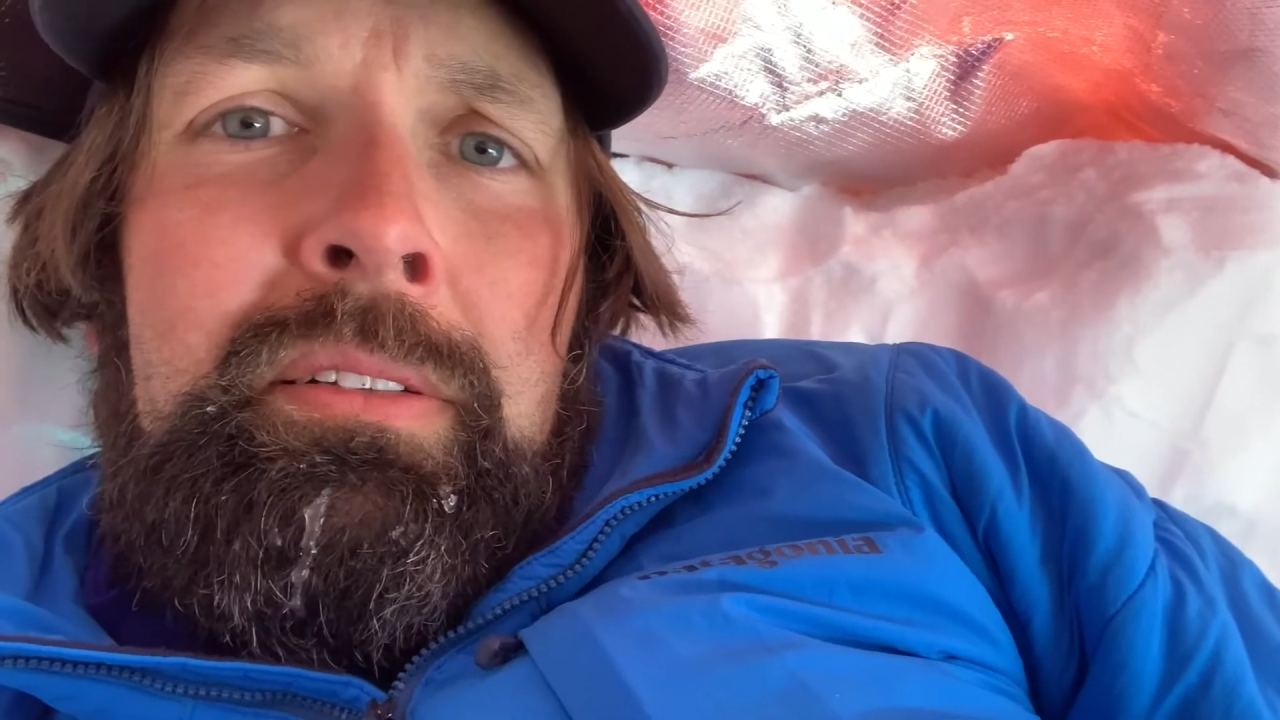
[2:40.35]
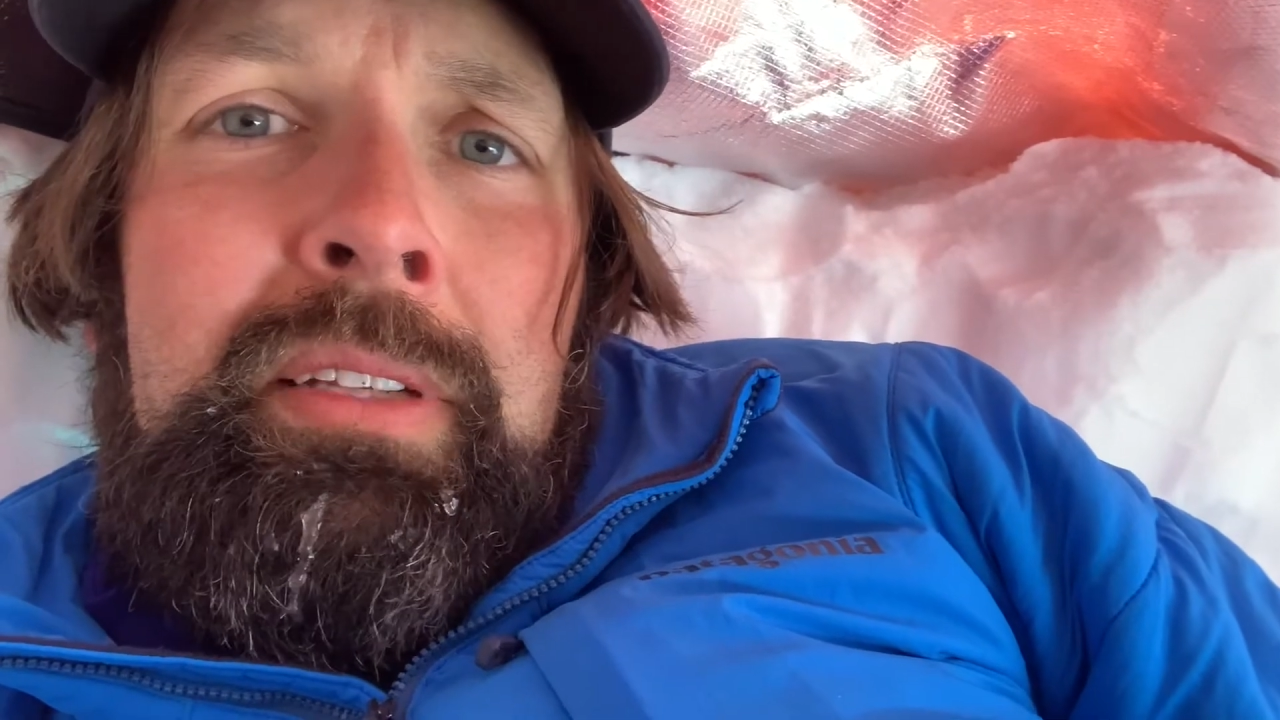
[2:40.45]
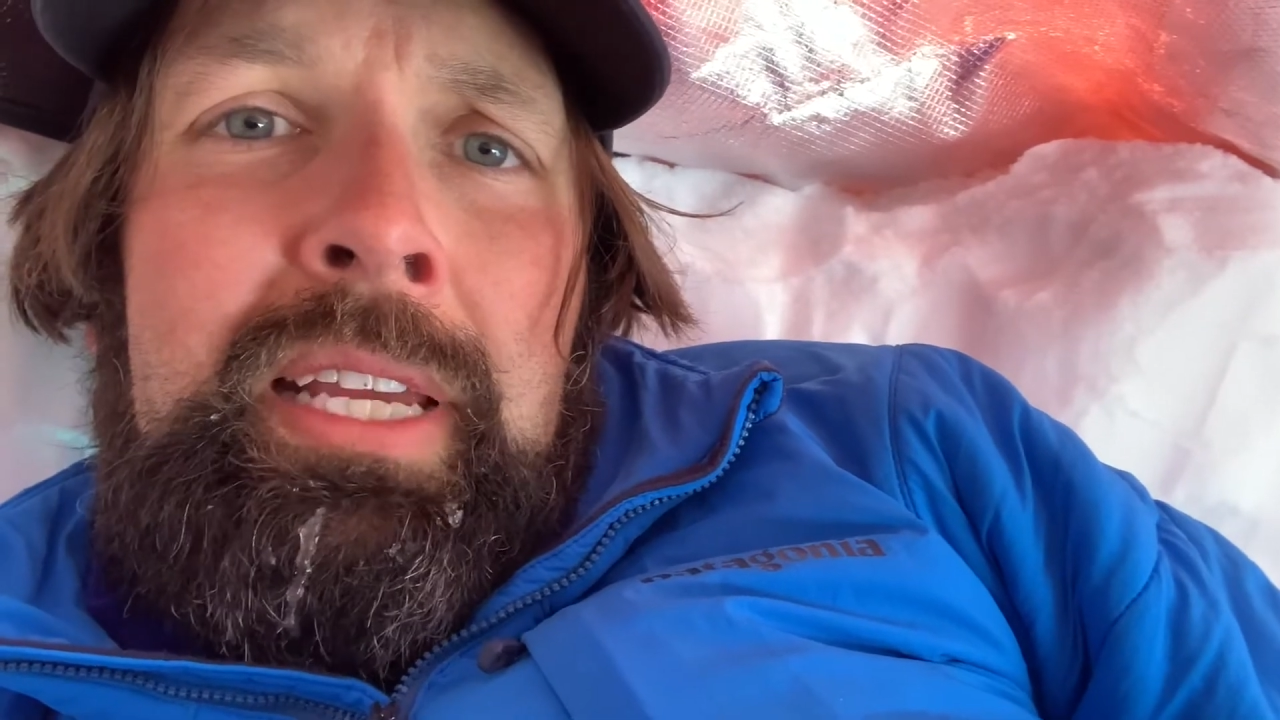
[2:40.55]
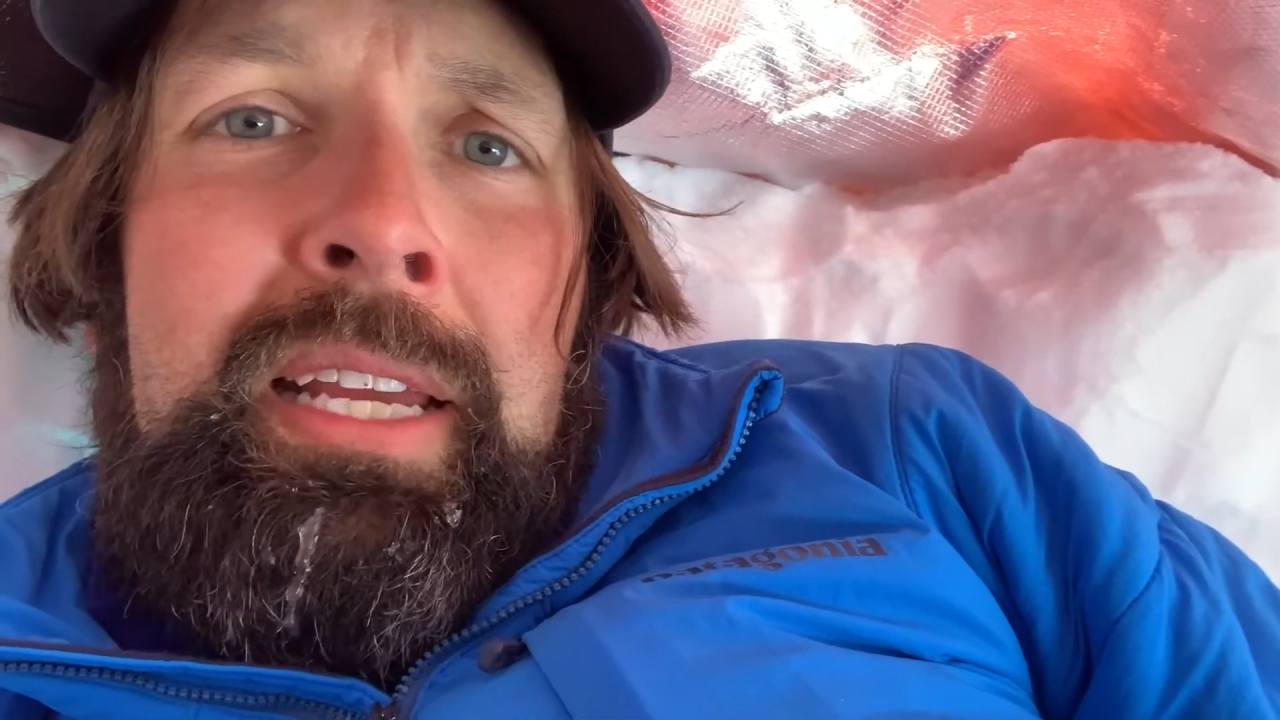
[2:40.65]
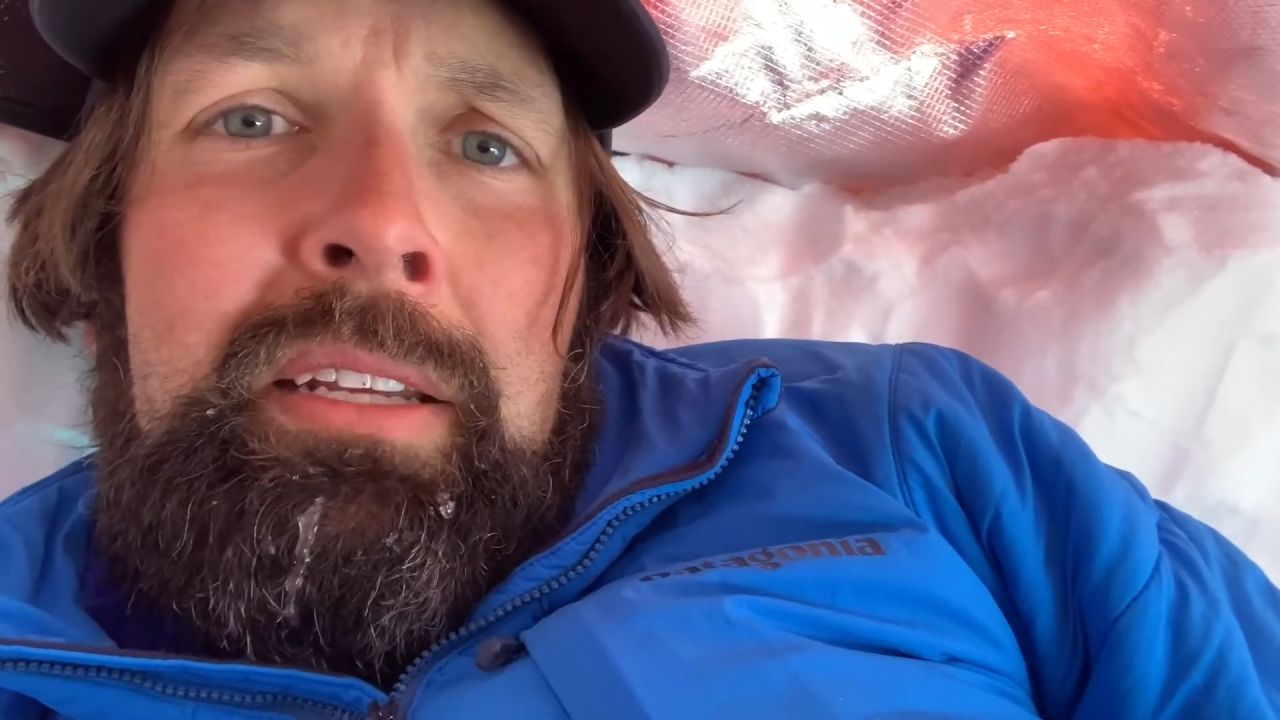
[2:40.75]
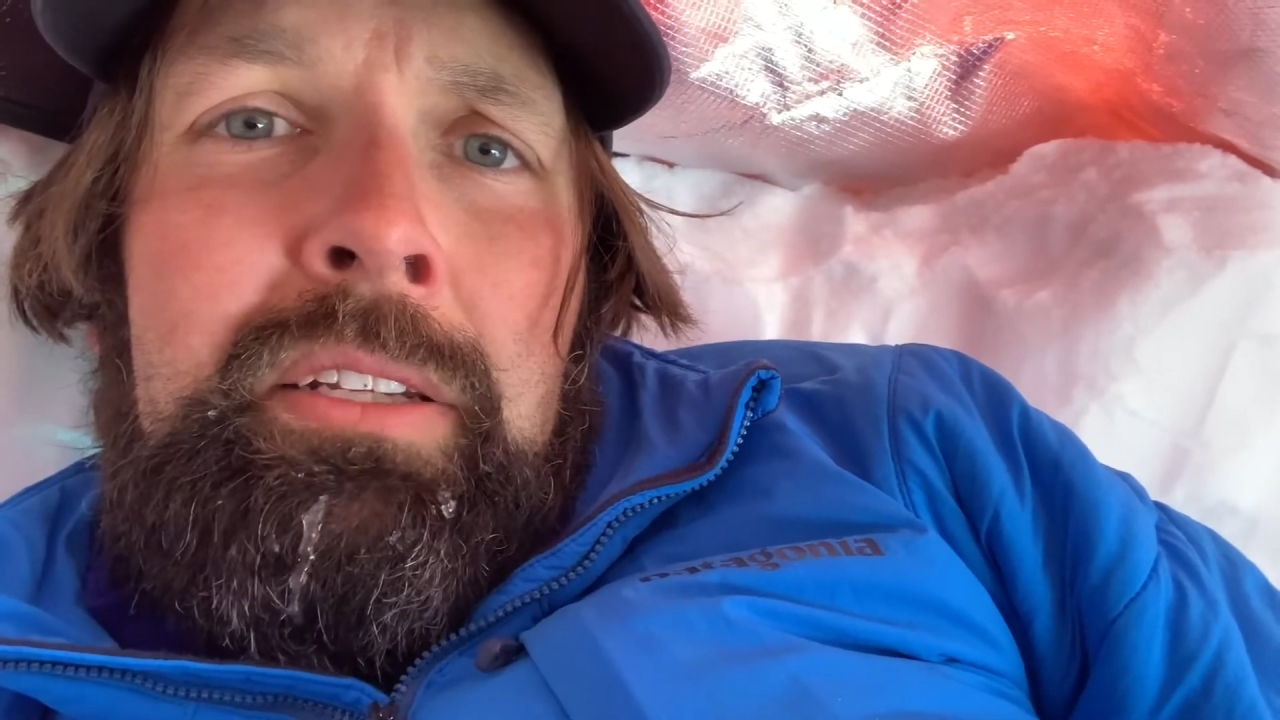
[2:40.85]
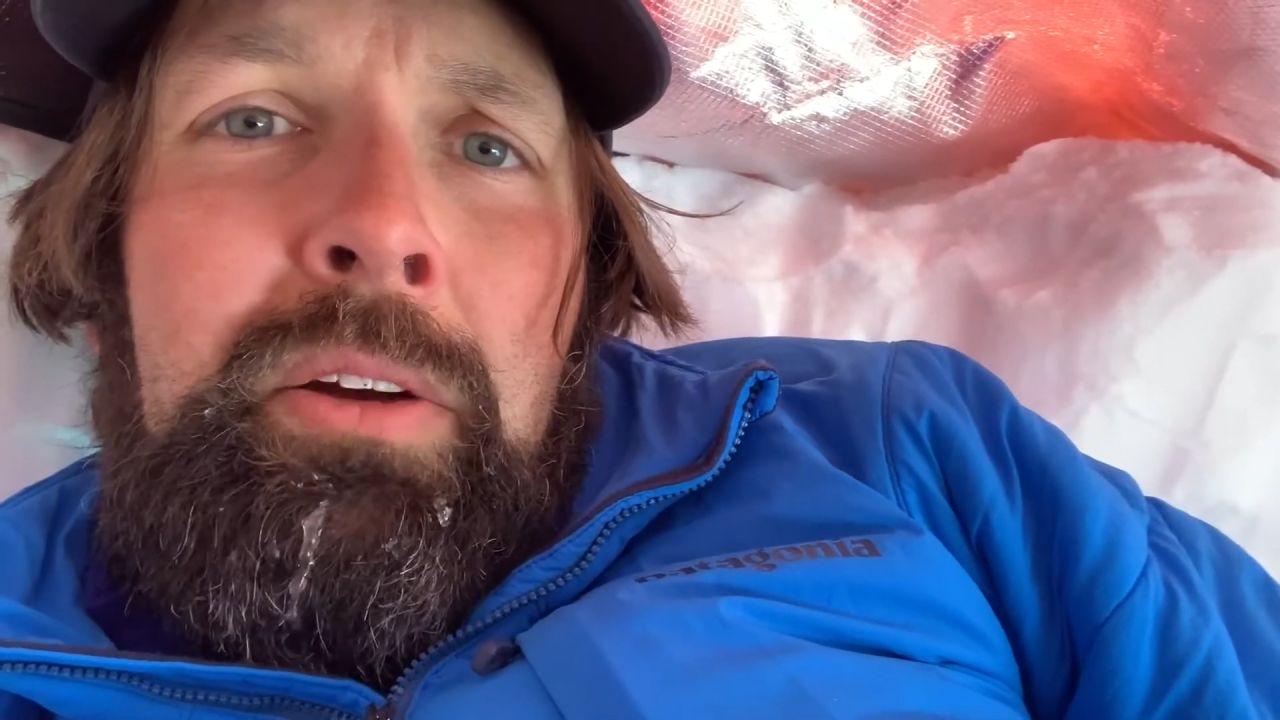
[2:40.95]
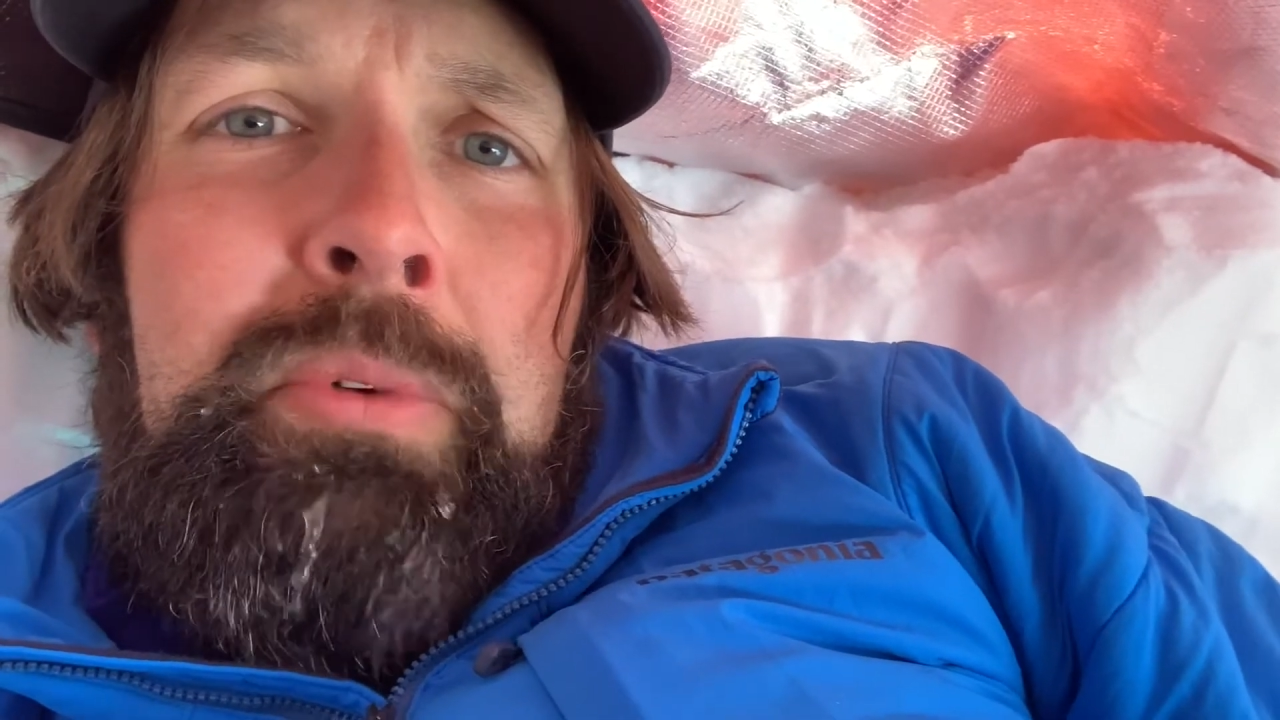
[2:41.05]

and go